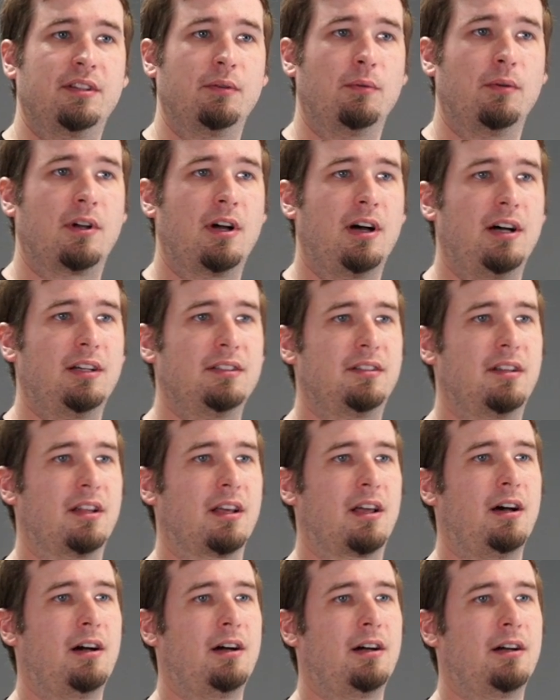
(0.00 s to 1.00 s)
it will cause the
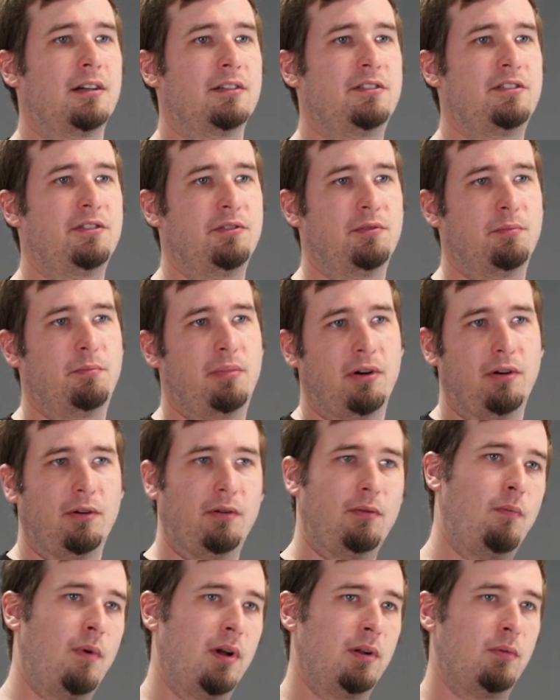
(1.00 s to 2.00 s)
car to
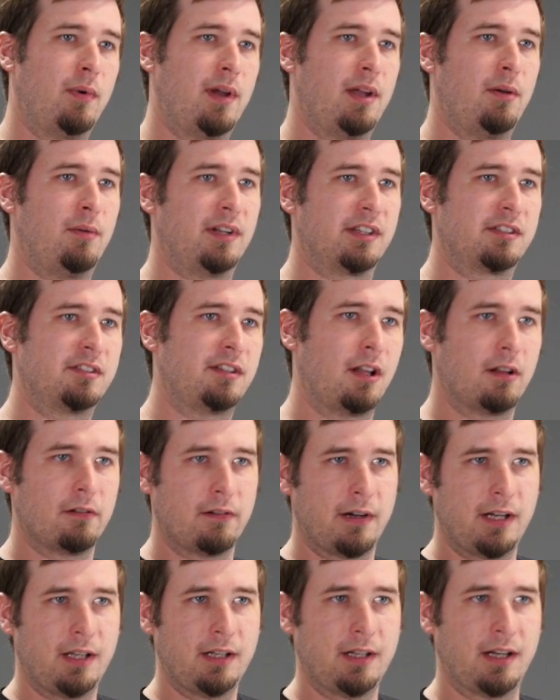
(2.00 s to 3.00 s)
pull one way when
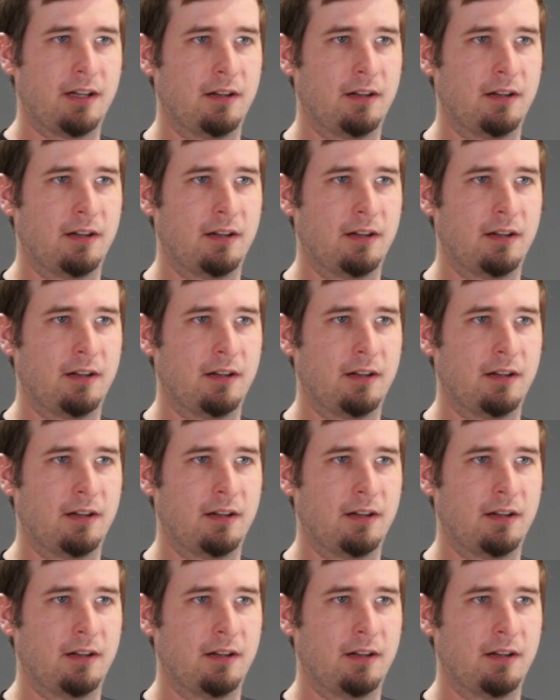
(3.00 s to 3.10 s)
accelerating,